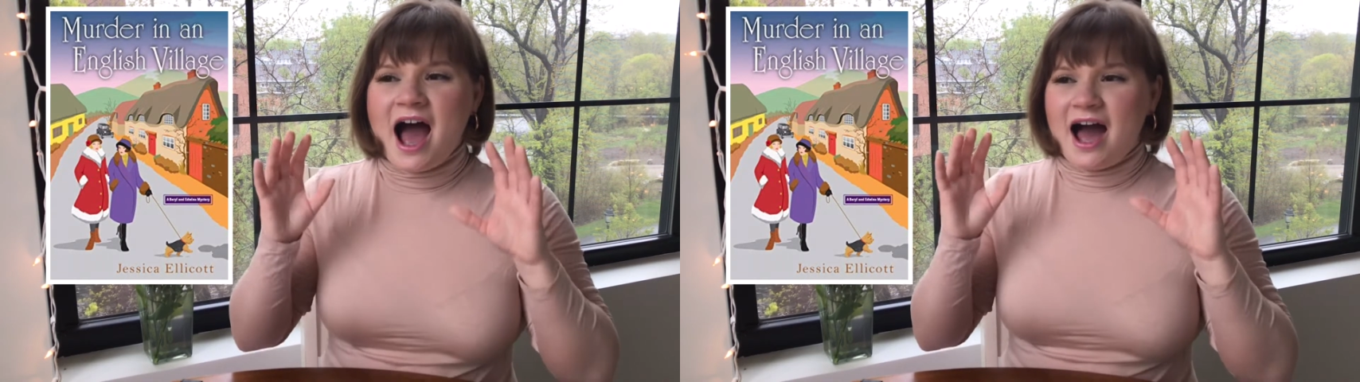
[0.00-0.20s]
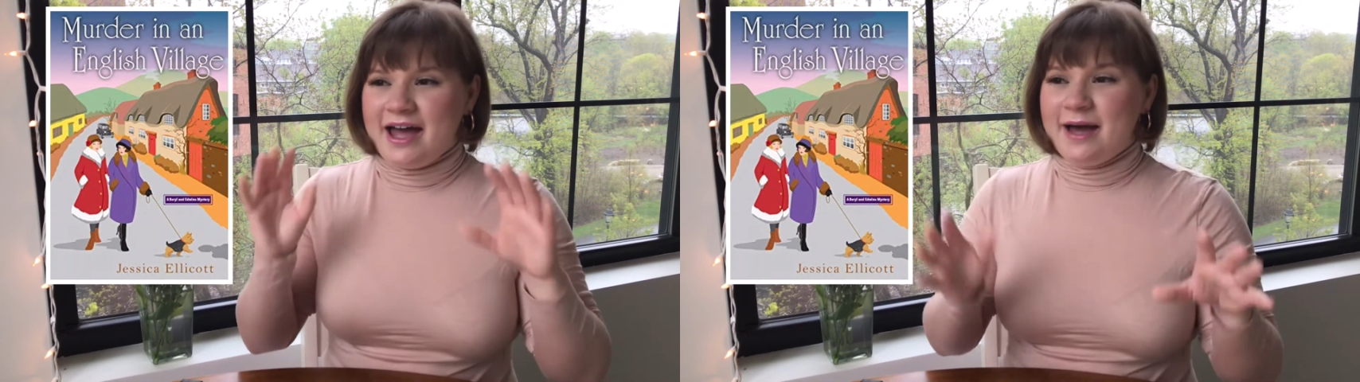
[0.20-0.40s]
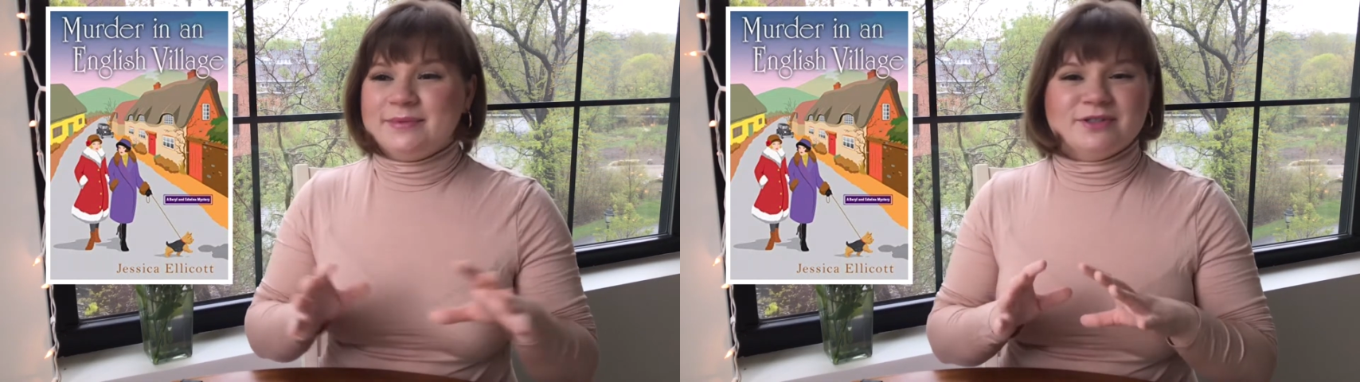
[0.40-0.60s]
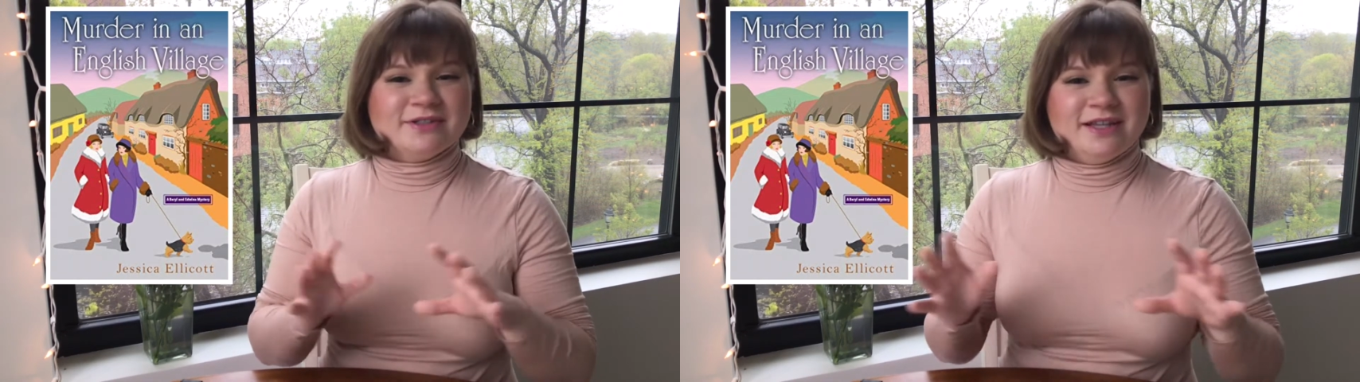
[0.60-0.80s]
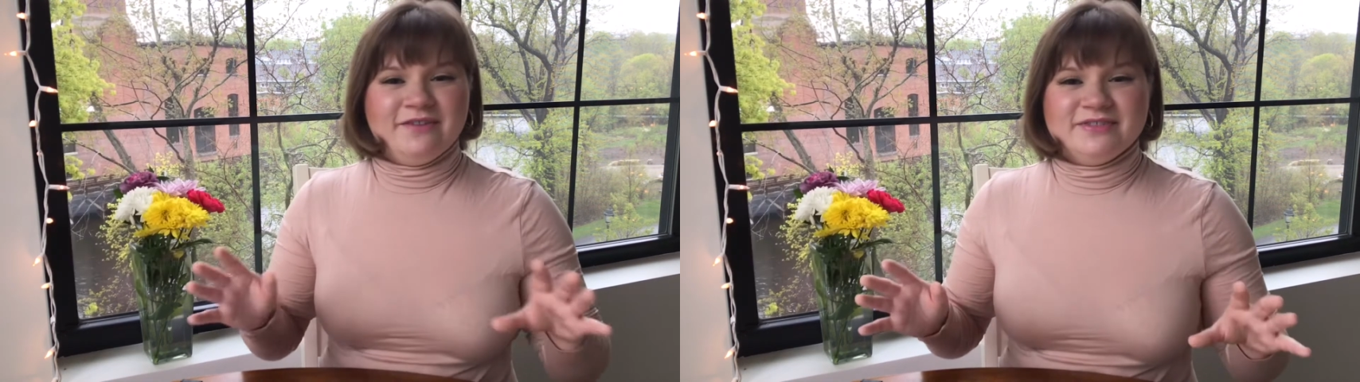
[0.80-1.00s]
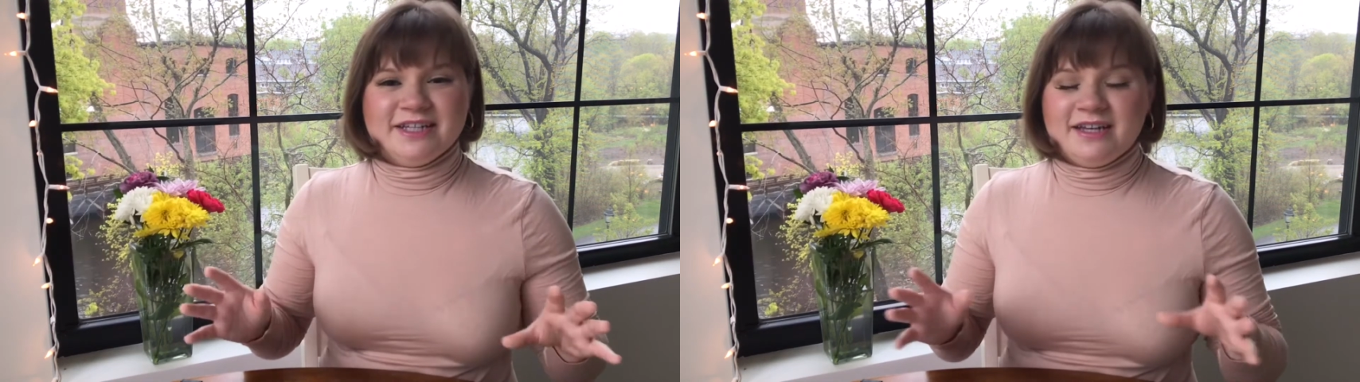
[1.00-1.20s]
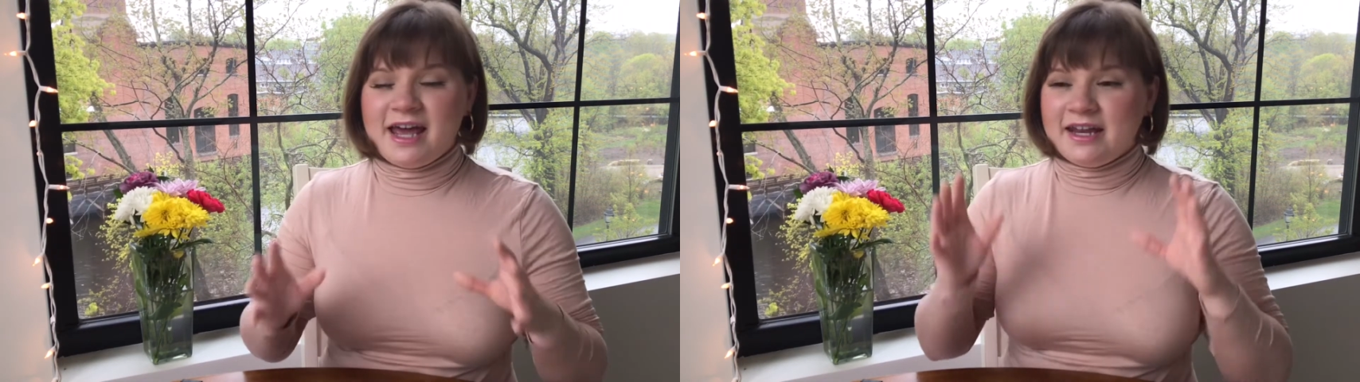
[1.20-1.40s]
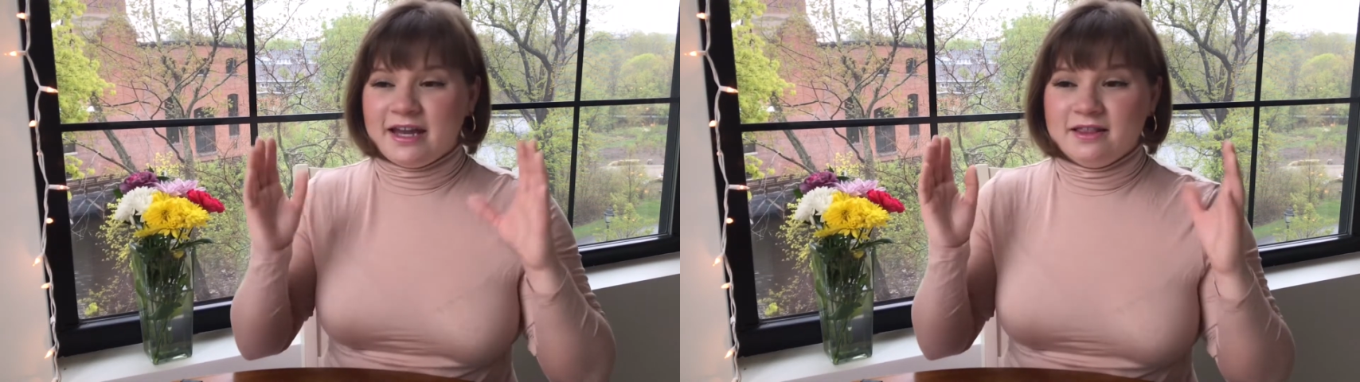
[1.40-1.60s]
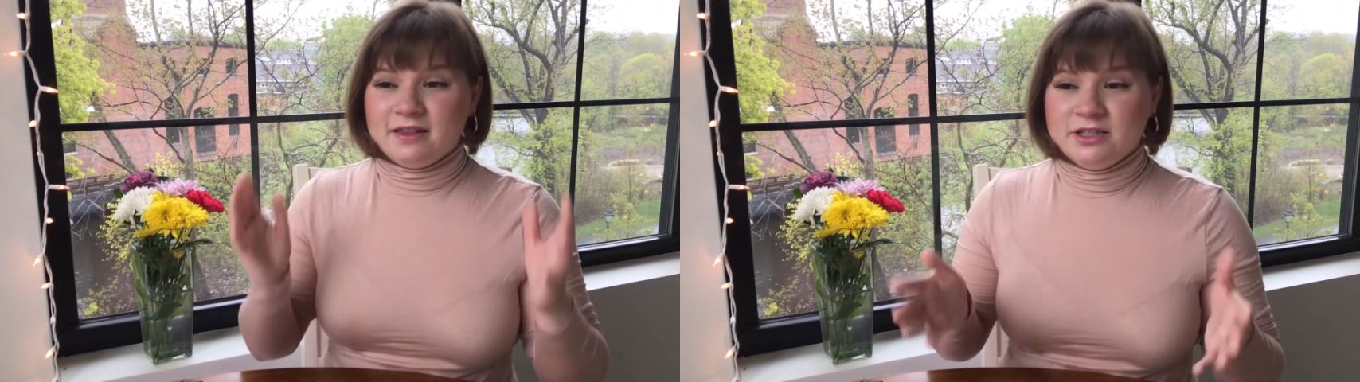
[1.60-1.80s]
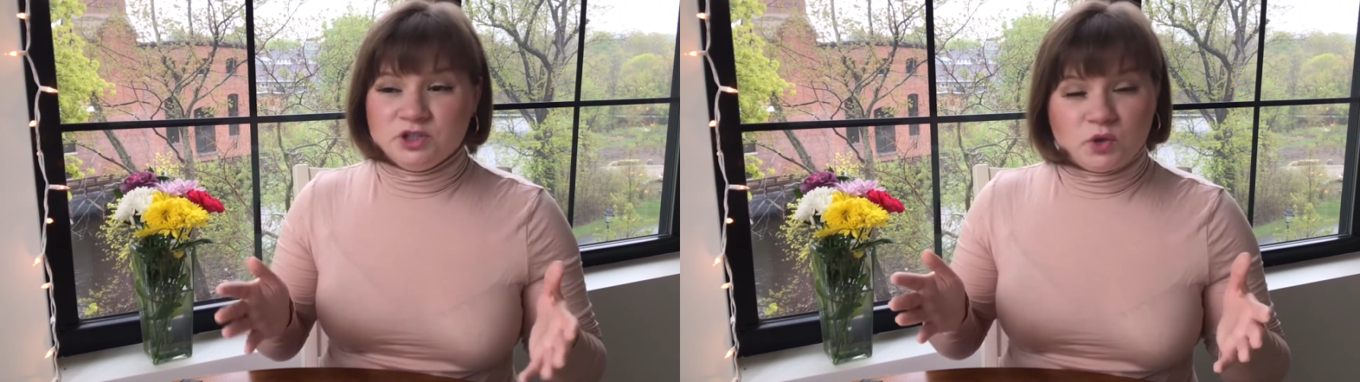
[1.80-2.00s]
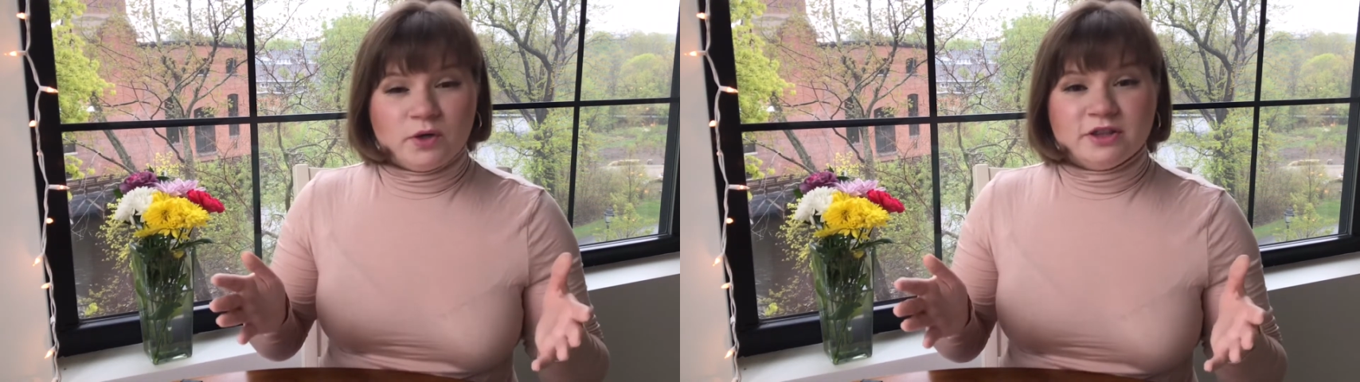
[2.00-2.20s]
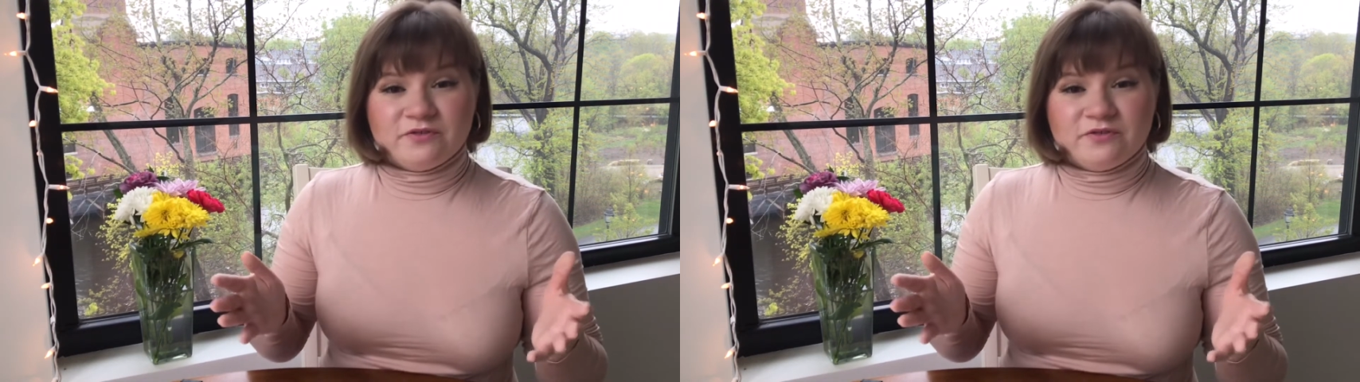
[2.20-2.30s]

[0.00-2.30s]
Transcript: I absolutely loved it, and I enjoyed